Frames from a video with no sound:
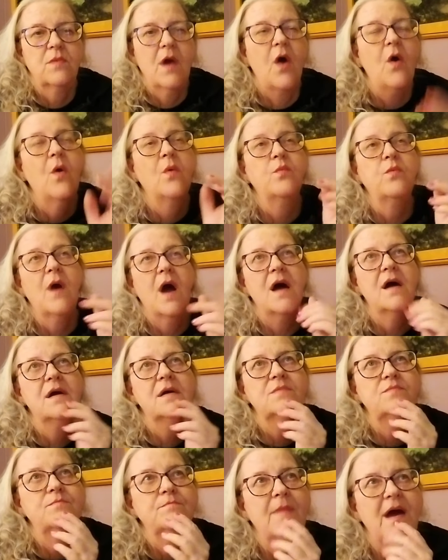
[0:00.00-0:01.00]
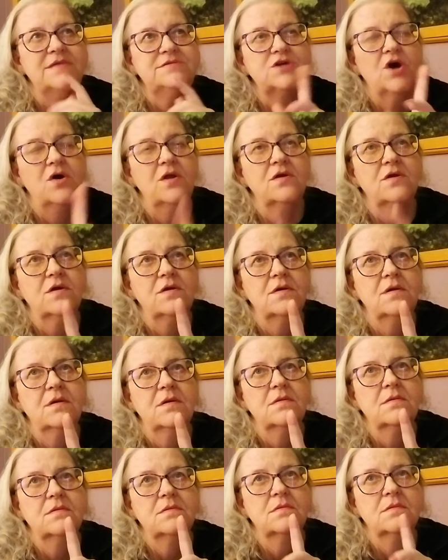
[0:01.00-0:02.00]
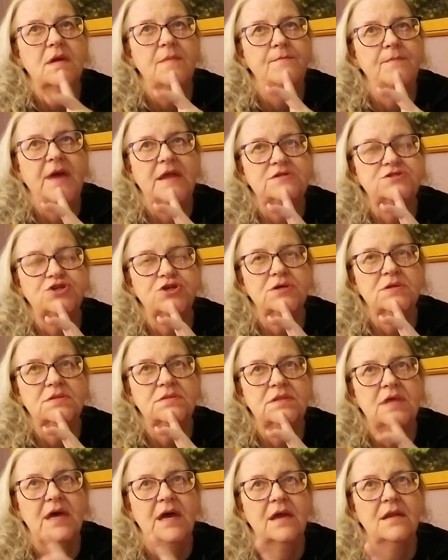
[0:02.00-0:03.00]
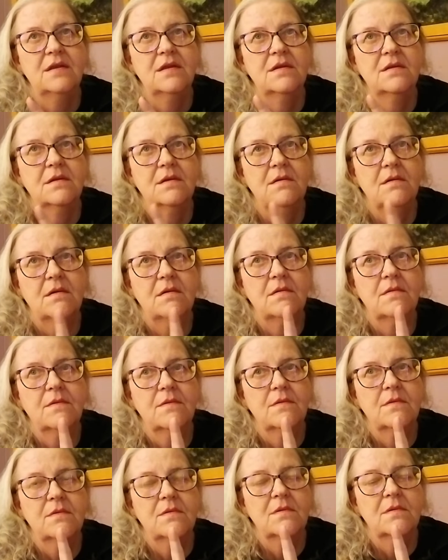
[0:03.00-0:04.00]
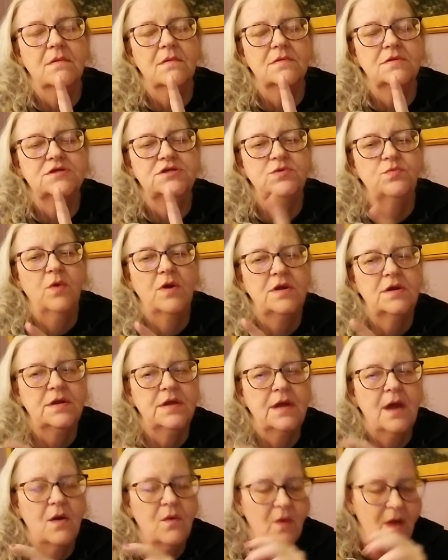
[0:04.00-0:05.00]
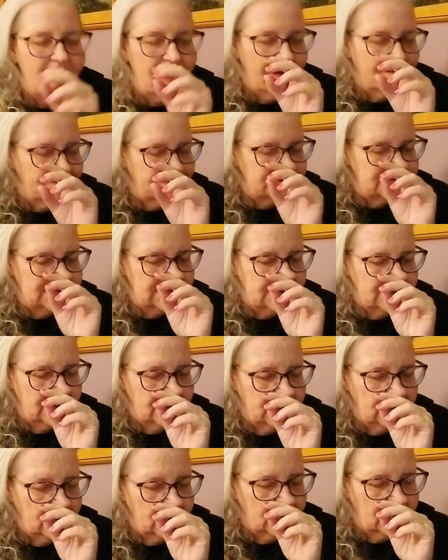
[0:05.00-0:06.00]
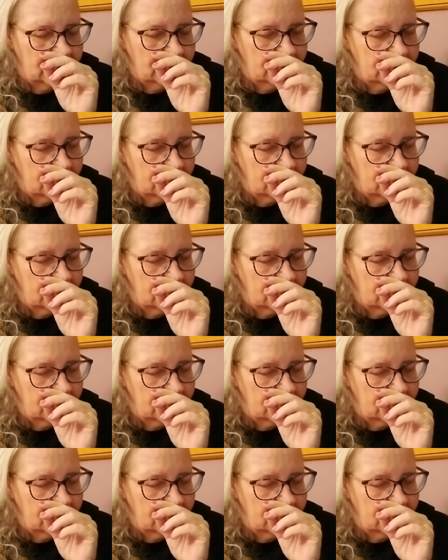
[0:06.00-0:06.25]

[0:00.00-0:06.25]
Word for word: Oh, my daughter mentioned that she wanted to go up to,